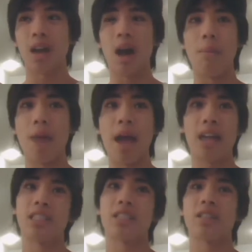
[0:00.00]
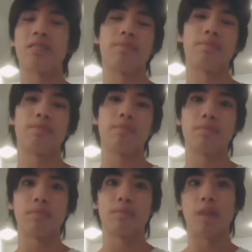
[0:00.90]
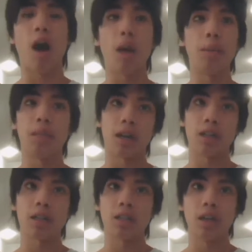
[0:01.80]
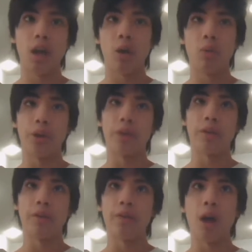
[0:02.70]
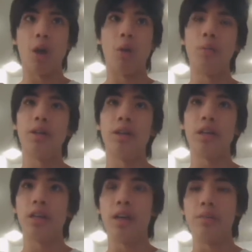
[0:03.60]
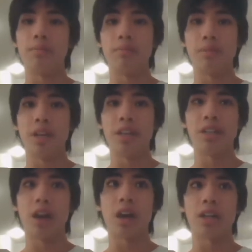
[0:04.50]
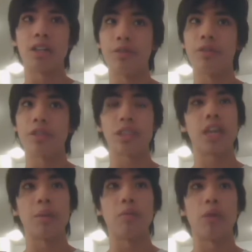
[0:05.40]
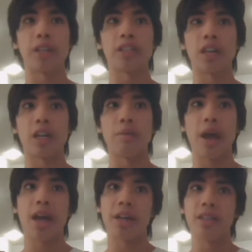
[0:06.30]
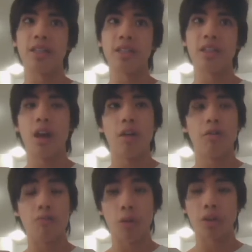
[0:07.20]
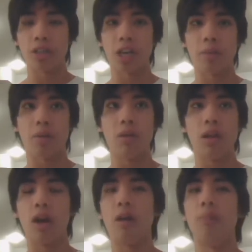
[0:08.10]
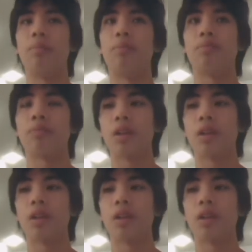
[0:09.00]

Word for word: a man's object, really. A woman is not given the same rights that a man is. For example, um,